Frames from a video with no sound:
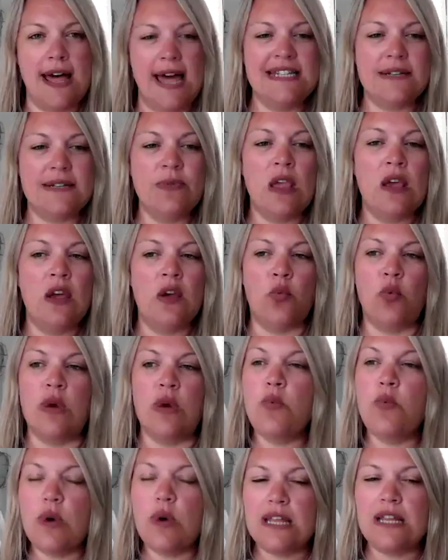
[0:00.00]
And
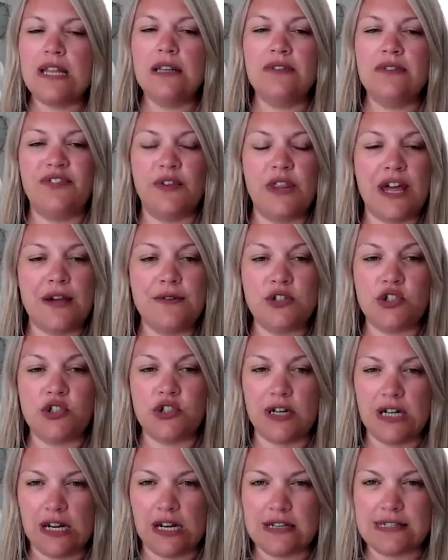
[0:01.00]
we will, for those
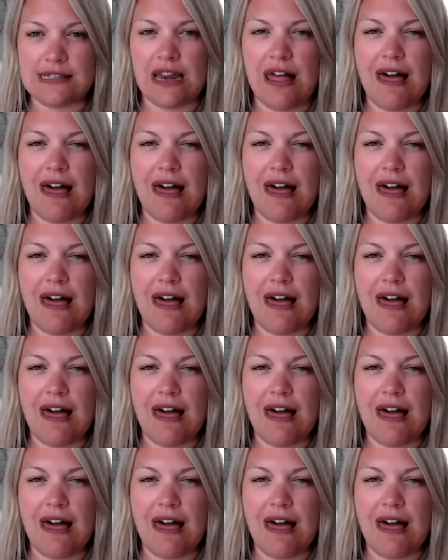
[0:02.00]
joining us